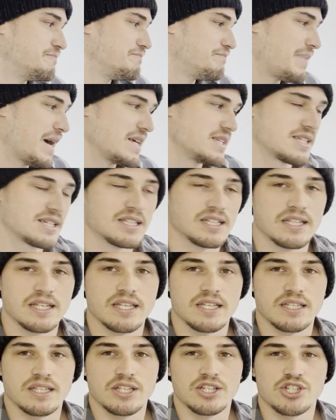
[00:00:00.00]
Basically,
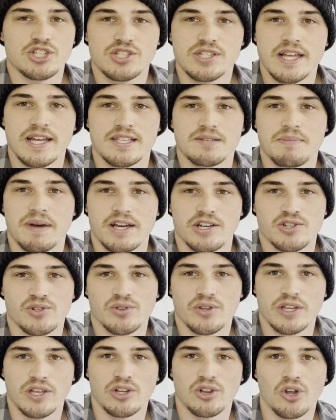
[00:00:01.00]
you just need to make
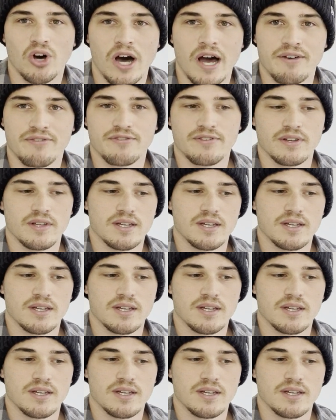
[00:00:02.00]
sure that your life